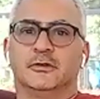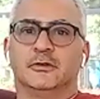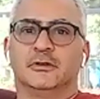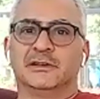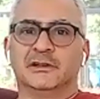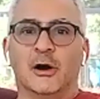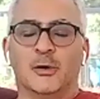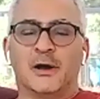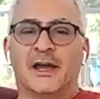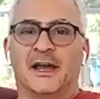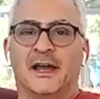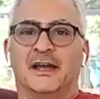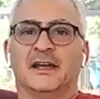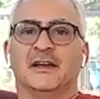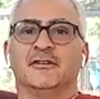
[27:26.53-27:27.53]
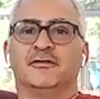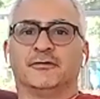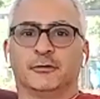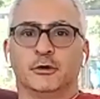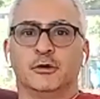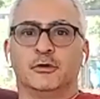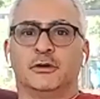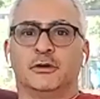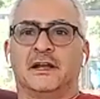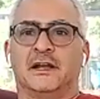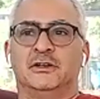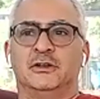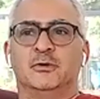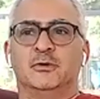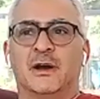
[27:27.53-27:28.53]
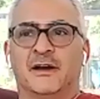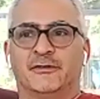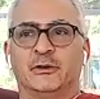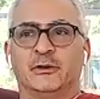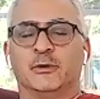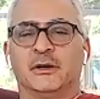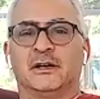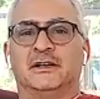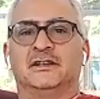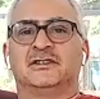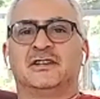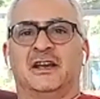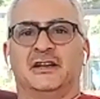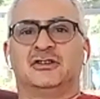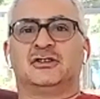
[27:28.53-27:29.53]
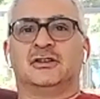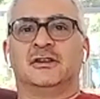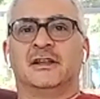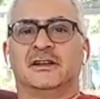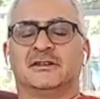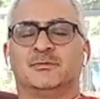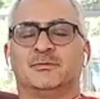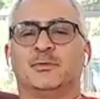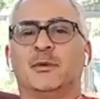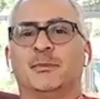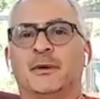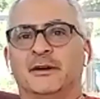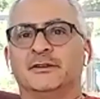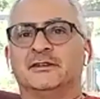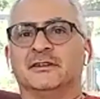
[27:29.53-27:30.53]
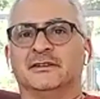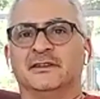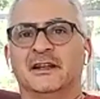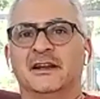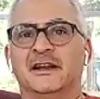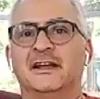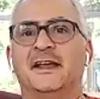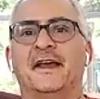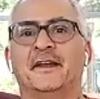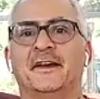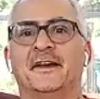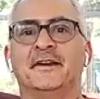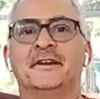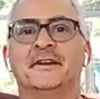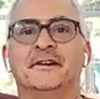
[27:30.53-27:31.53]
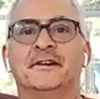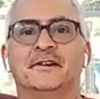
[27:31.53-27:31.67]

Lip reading: low-hanging fruit, and you have an organization that's prepared to litigate it.